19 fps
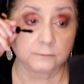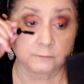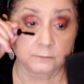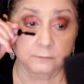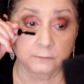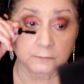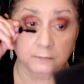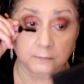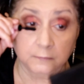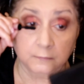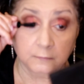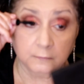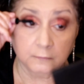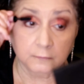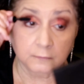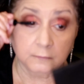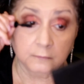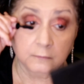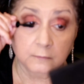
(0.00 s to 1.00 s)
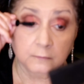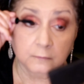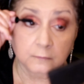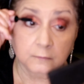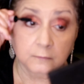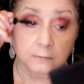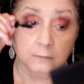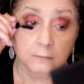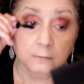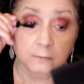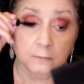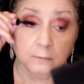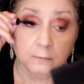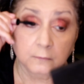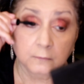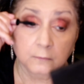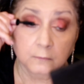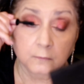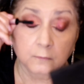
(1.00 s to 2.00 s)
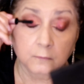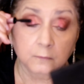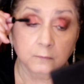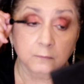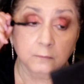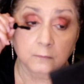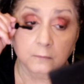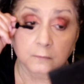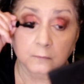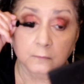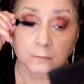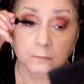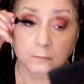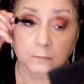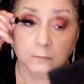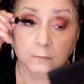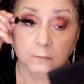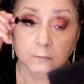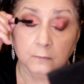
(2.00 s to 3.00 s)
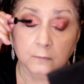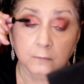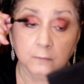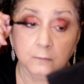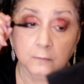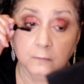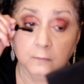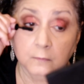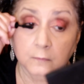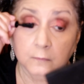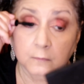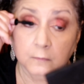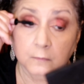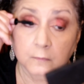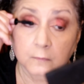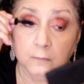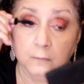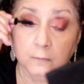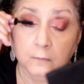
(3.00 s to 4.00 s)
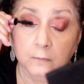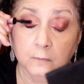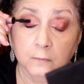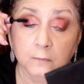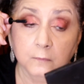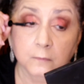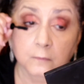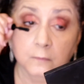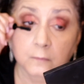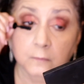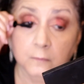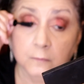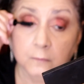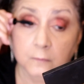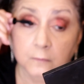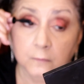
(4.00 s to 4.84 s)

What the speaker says: No one is speaking in this clip.